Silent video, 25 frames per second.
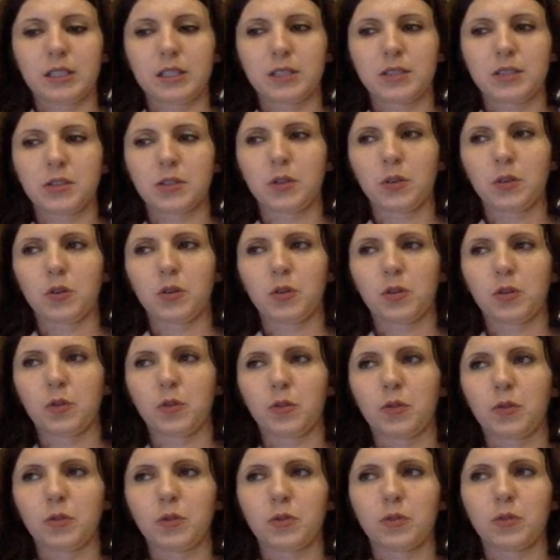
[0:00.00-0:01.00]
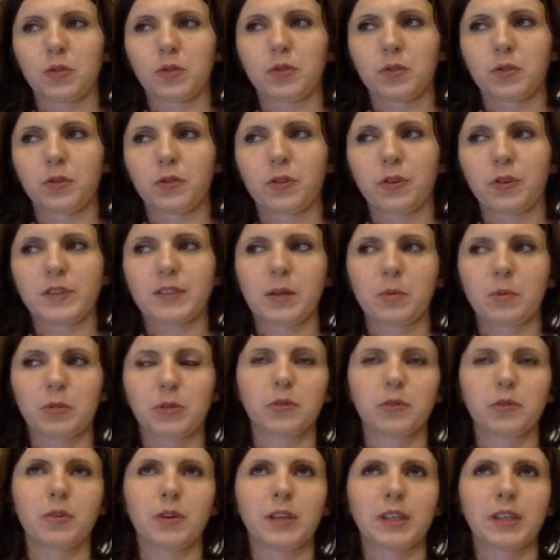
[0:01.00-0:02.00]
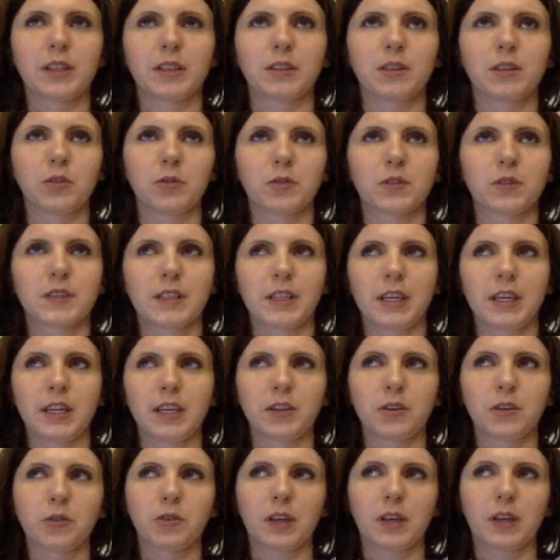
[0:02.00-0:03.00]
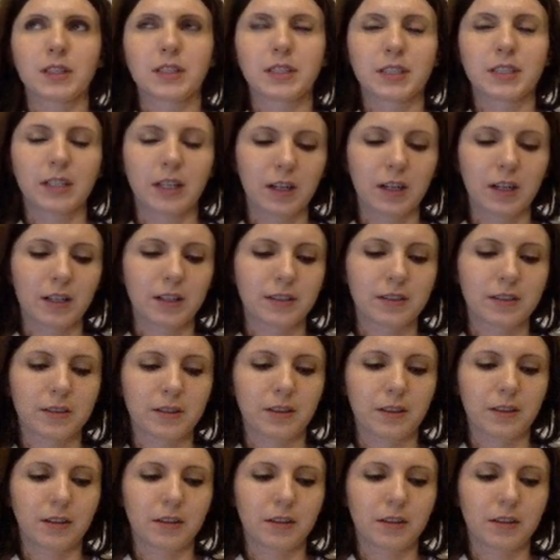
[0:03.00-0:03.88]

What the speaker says: So, for example, you in the USA, you can start